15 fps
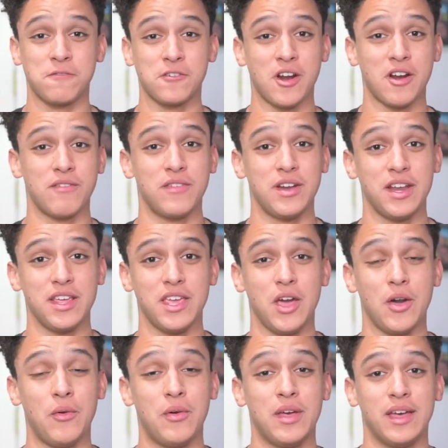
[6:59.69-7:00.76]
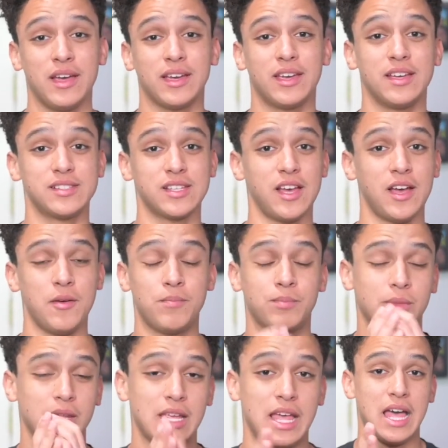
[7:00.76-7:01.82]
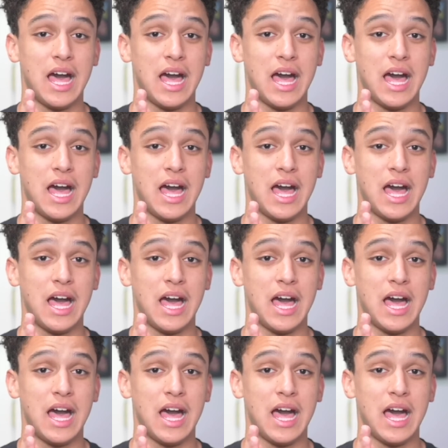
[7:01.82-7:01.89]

for our video because um,